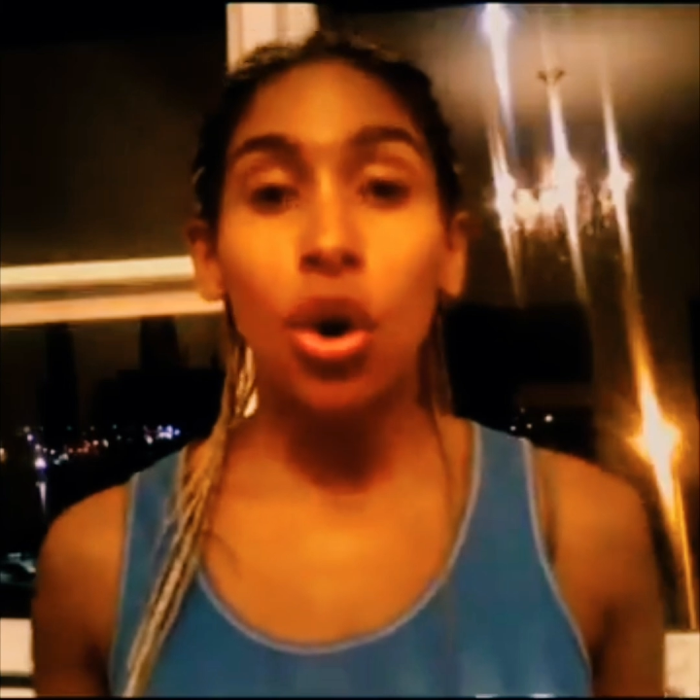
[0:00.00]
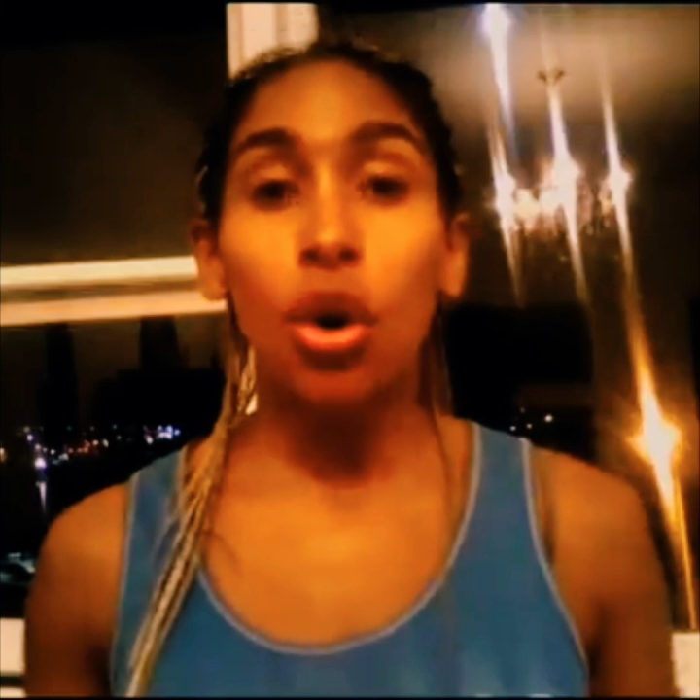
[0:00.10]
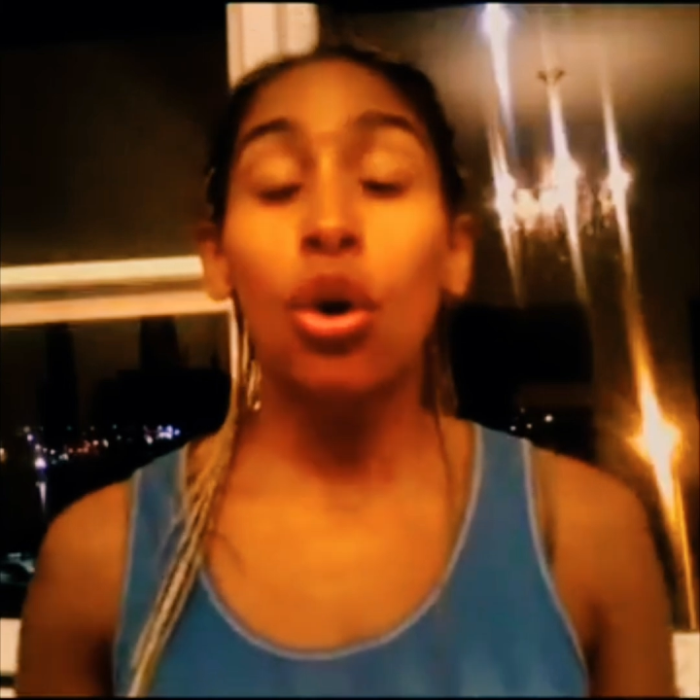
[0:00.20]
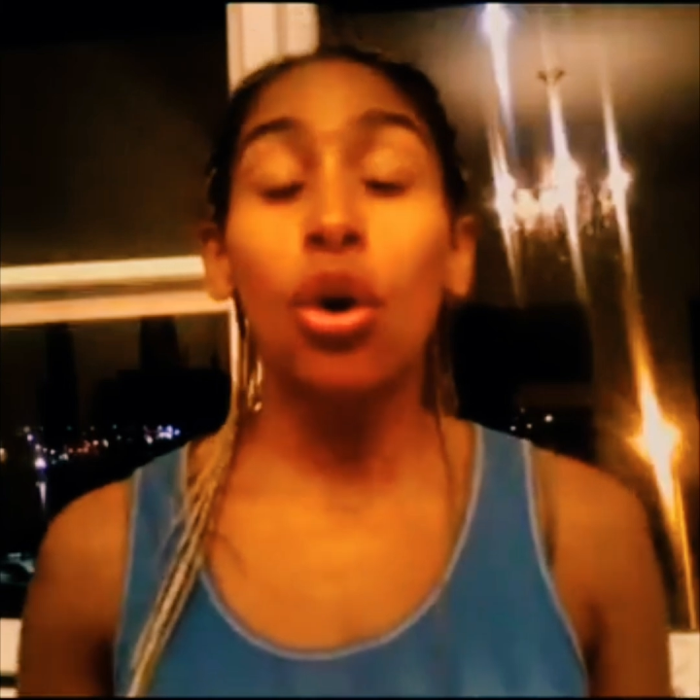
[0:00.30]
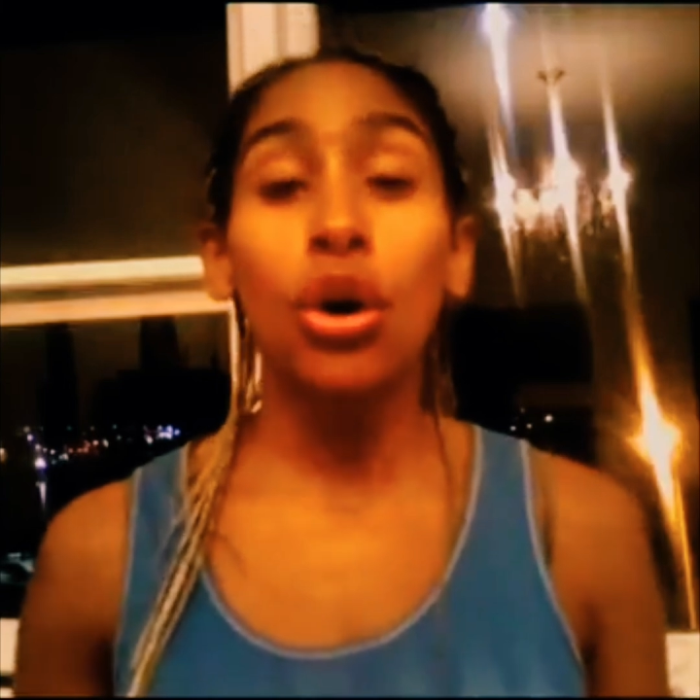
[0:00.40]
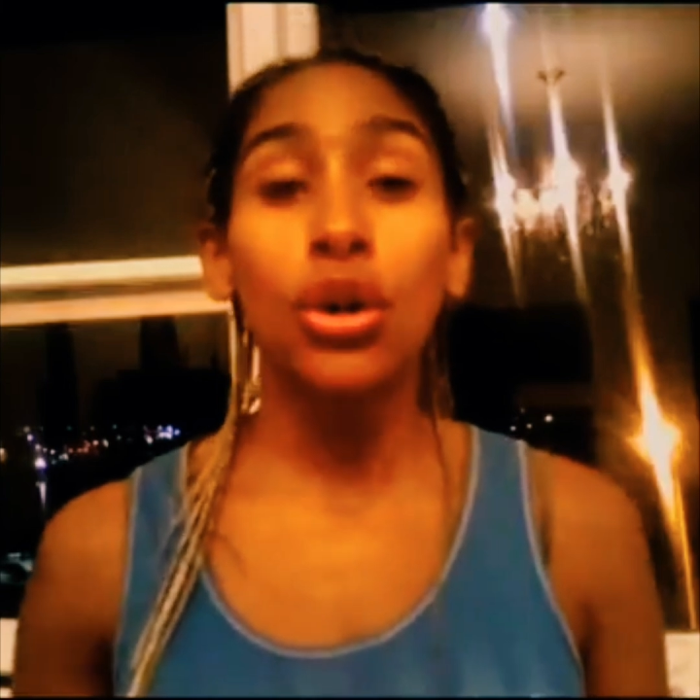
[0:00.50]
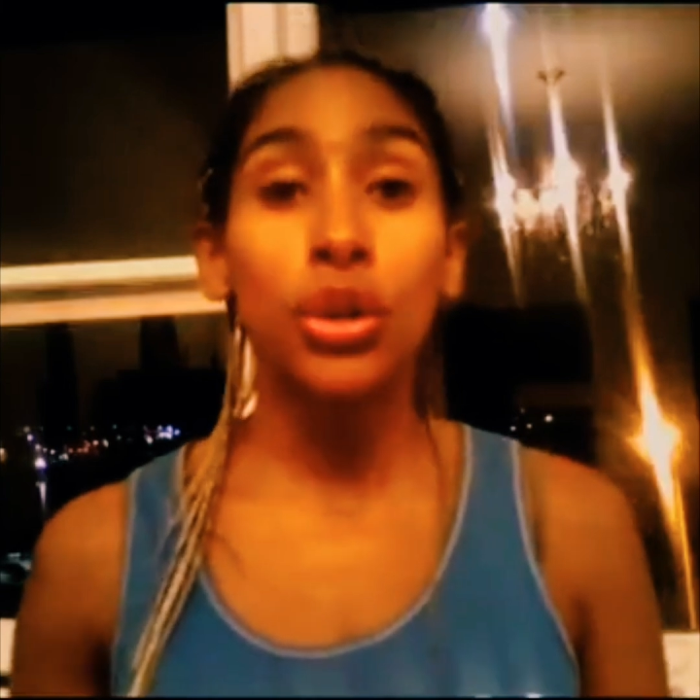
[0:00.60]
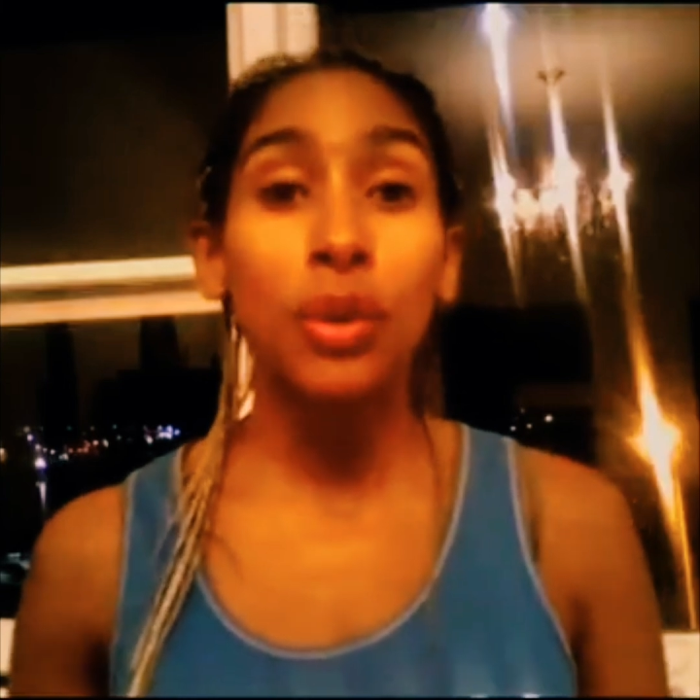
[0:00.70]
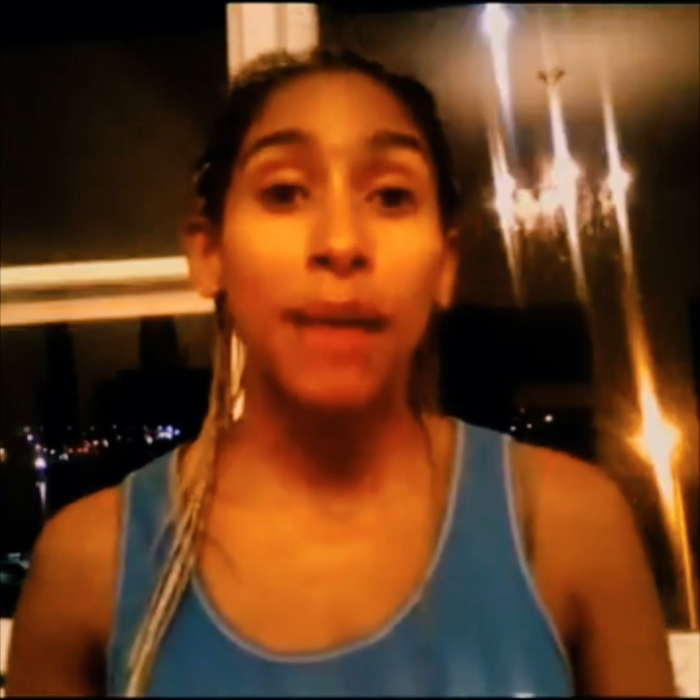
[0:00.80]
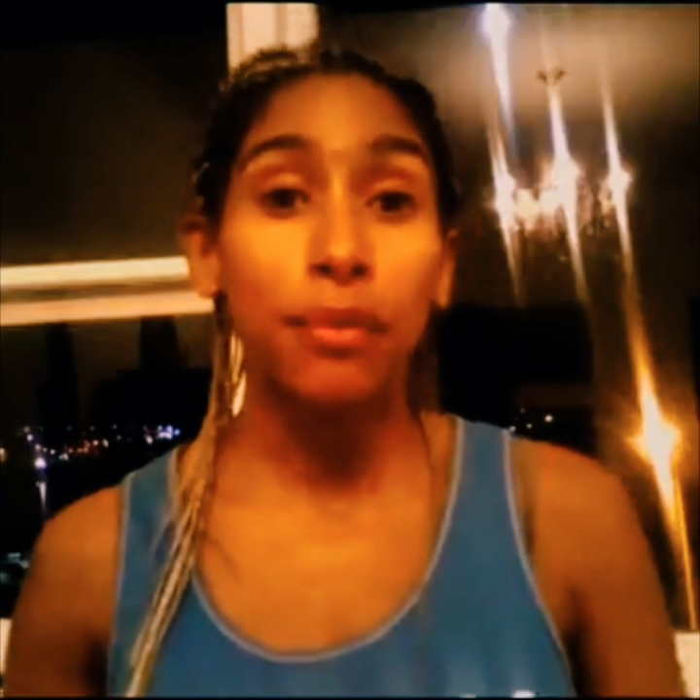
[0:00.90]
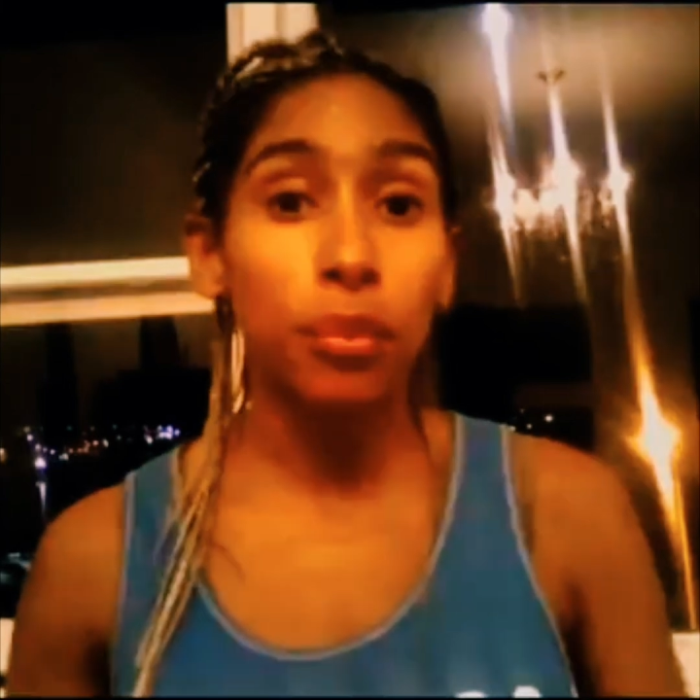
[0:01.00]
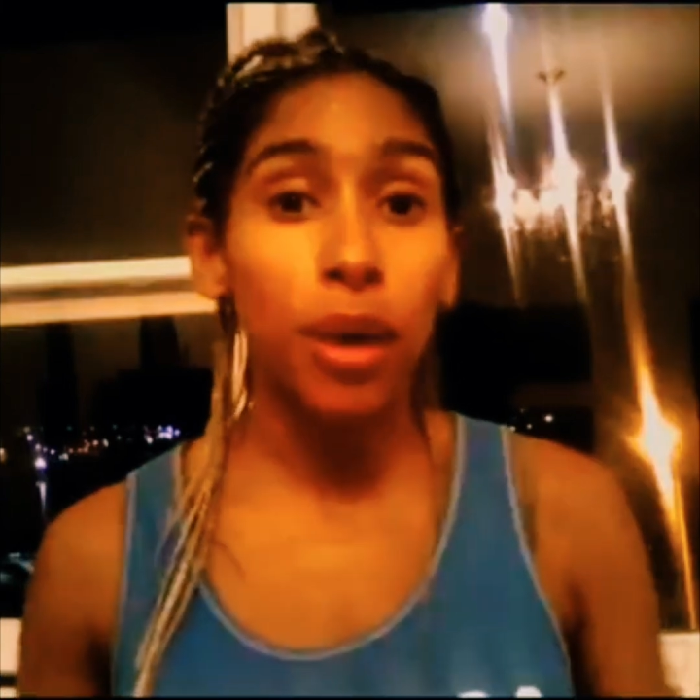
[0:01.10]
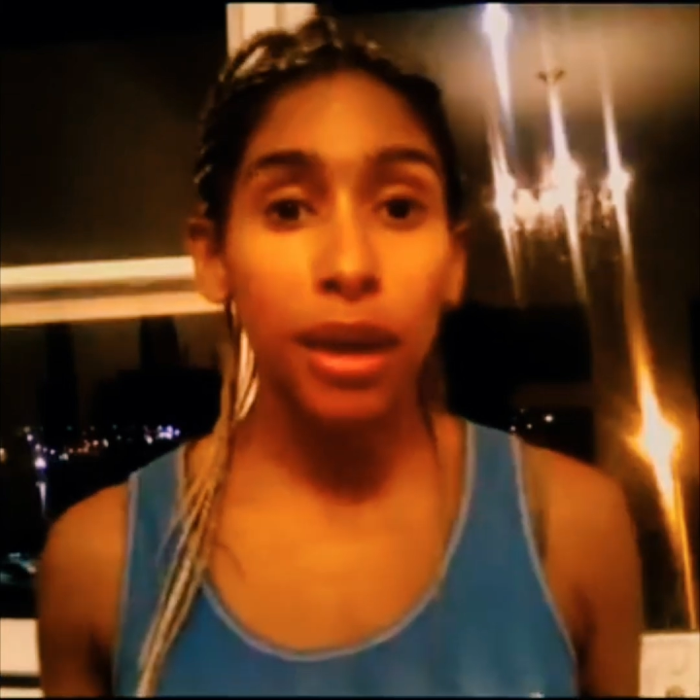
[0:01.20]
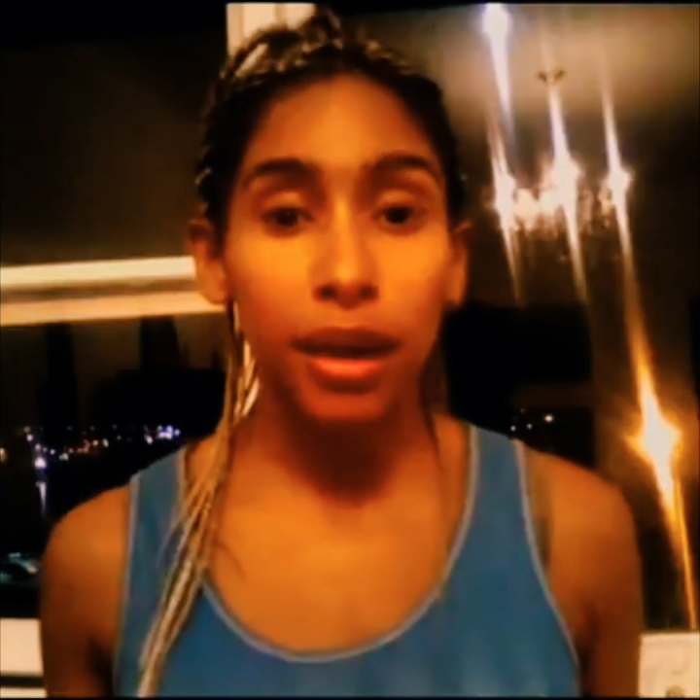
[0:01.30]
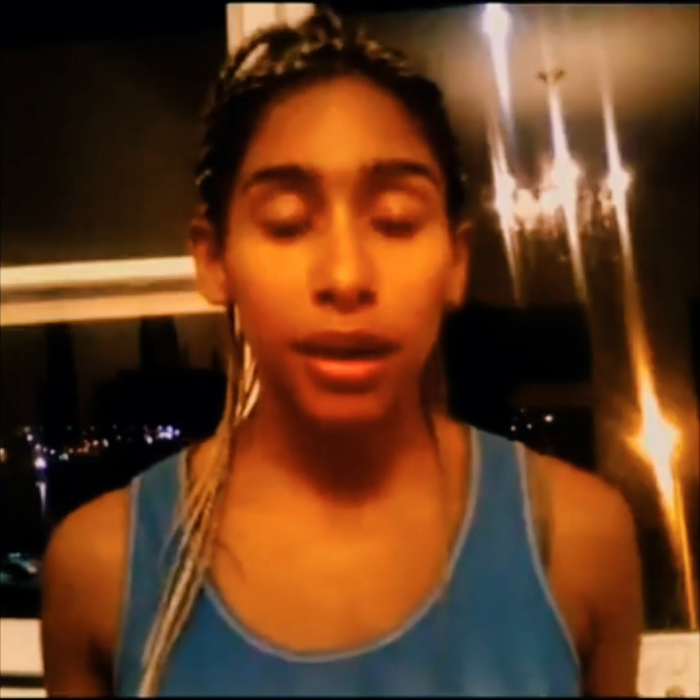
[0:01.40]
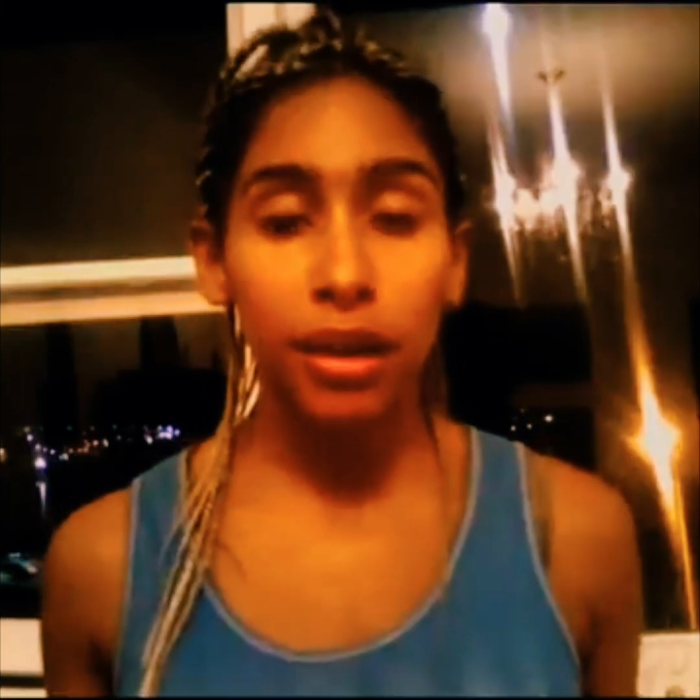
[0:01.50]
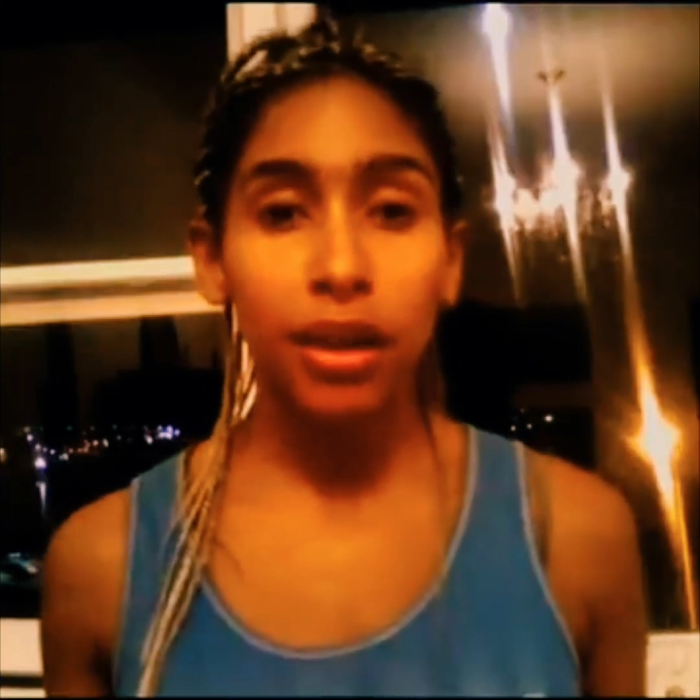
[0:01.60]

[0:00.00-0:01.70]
or who have work